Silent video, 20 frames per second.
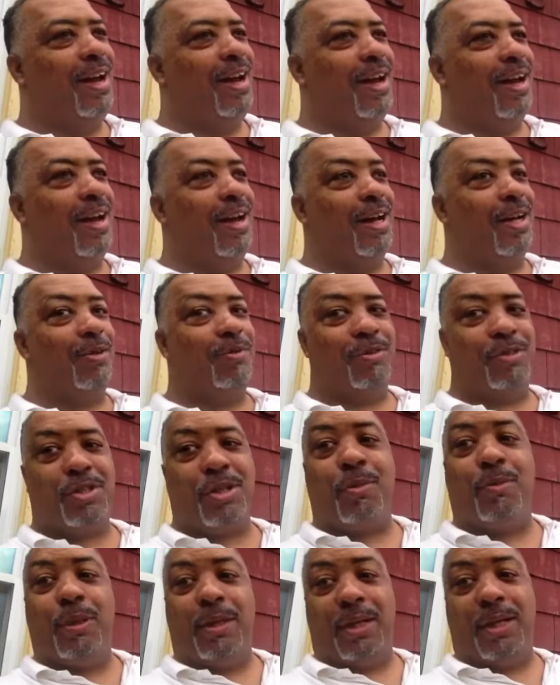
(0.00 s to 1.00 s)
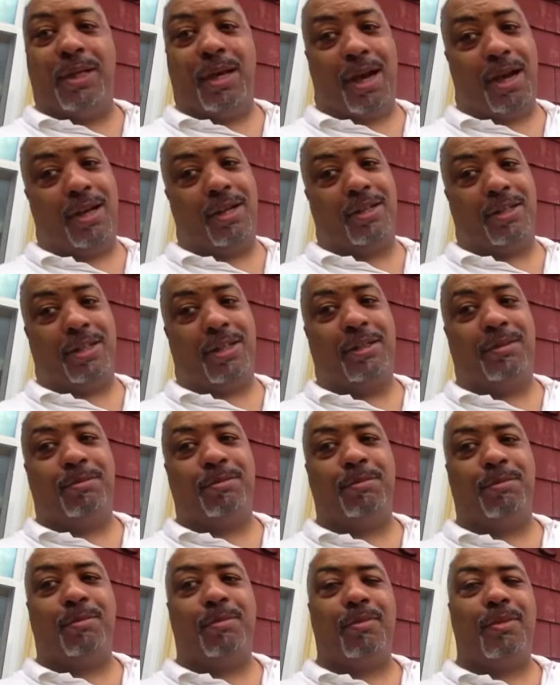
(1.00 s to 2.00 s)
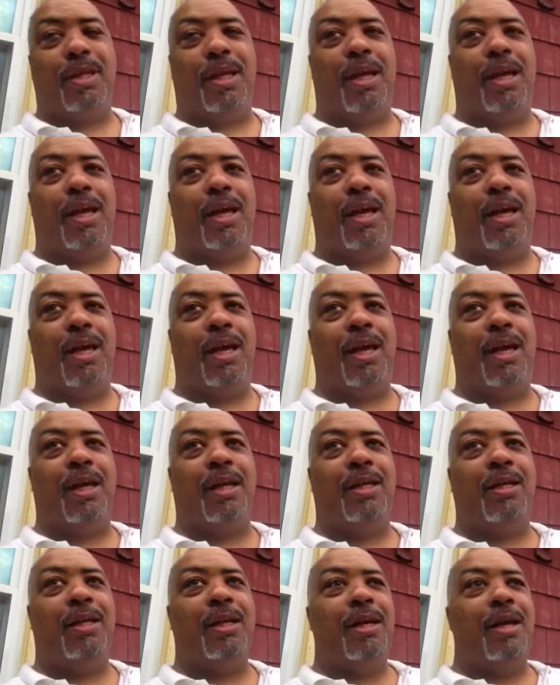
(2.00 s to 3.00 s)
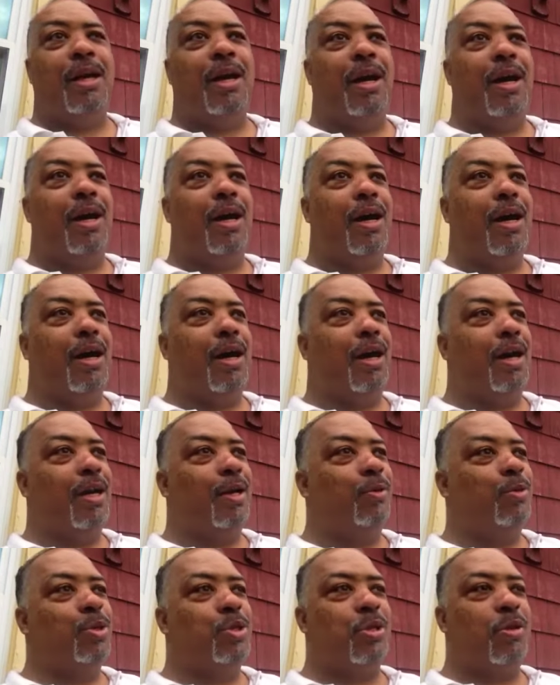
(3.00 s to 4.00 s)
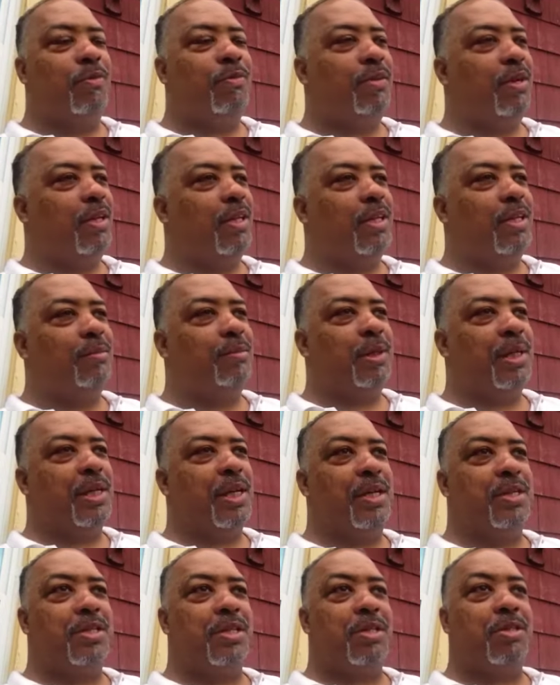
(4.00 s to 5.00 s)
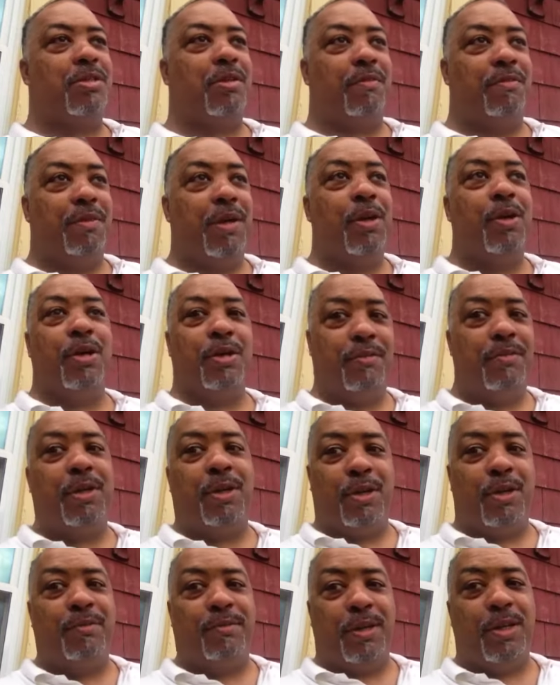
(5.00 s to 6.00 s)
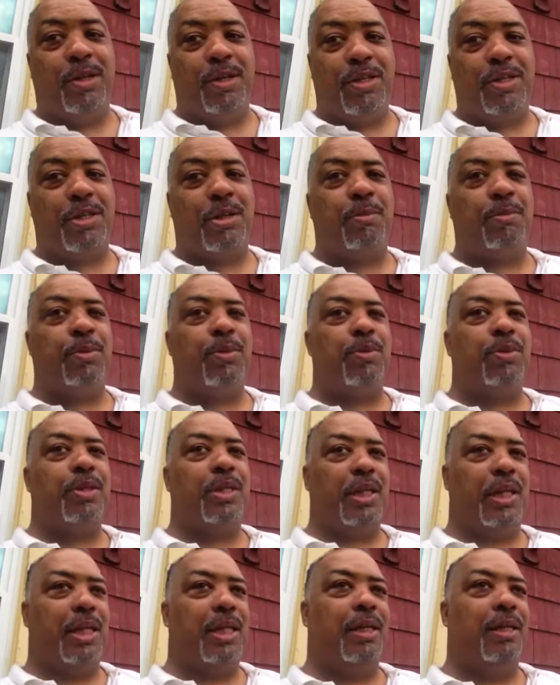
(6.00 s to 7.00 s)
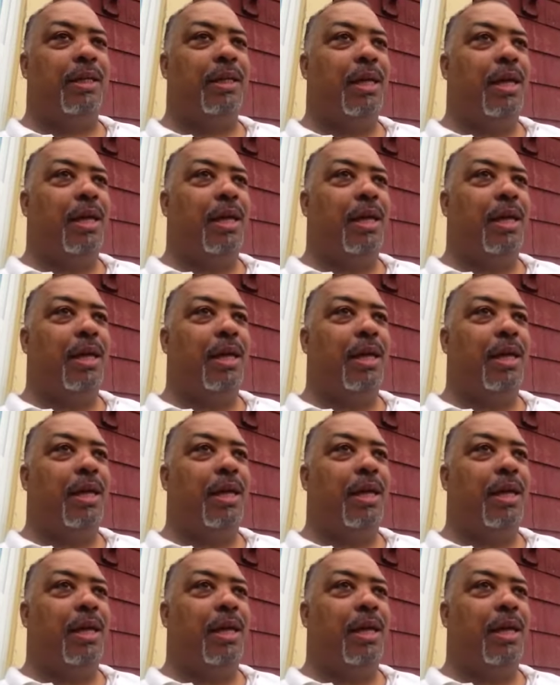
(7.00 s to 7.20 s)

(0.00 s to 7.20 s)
for someone in Ireland, and it was so funny because it's a very, very, very simple thing,